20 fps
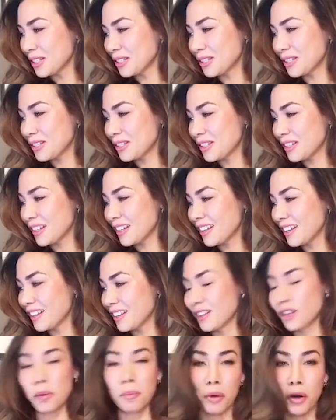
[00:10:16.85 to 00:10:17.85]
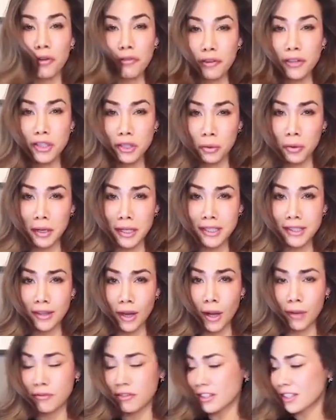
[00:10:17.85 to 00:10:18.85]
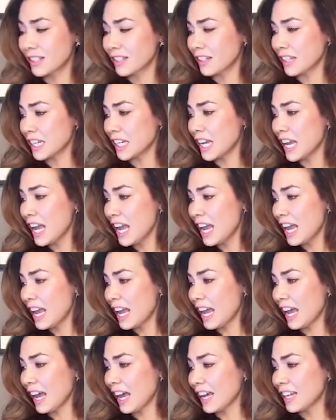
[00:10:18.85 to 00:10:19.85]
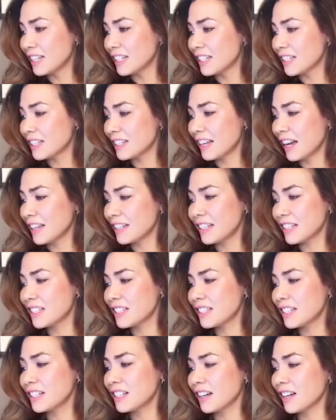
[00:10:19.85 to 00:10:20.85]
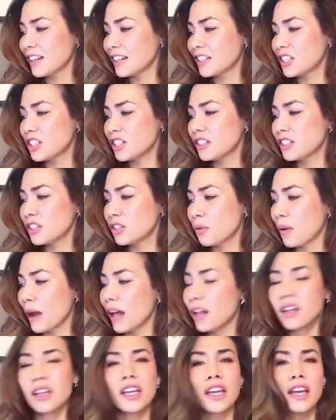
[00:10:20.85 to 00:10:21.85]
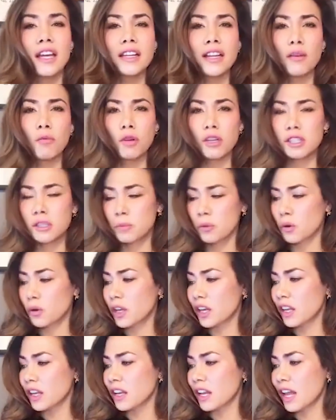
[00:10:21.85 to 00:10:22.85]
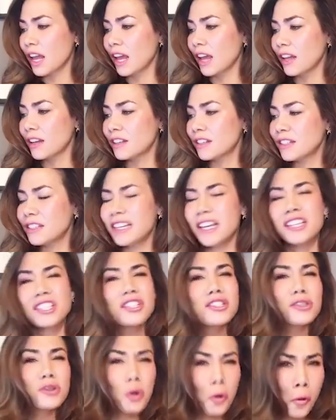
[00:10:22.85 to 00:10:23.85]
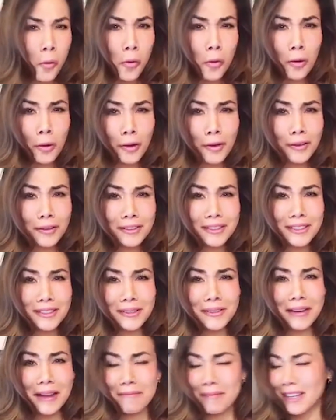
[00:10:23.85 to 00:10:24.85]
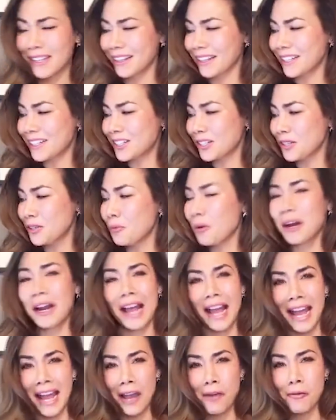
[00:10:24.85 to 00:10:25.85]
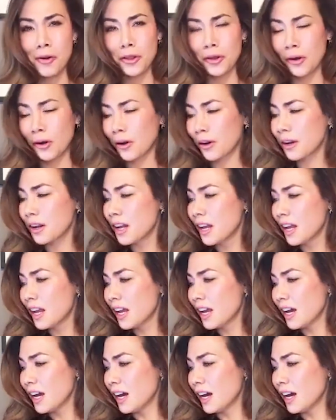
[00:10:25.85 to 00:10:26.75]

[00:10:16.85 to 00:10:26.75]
This is the perfect choice, obviously, and I just think she's so elegant and well-spoken, and yet she's cool. Do you know what I mean? Like, you want to hang with her.